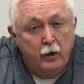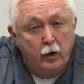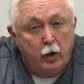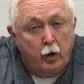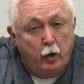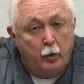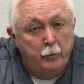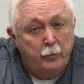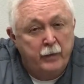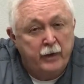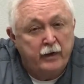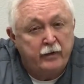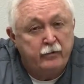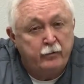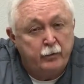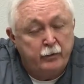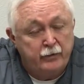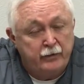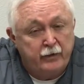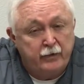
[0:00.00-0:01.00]
are mixed
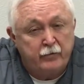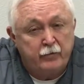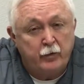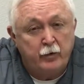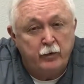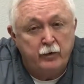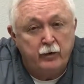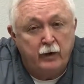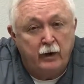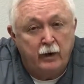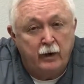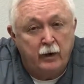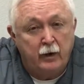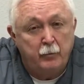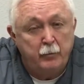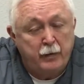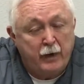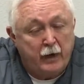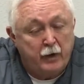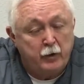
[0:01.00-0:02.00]
with different
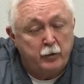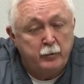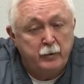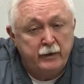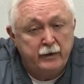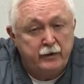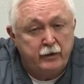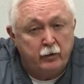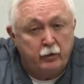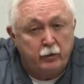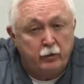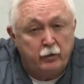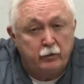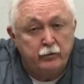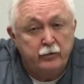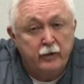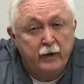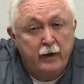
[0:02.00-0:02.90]
powder materials,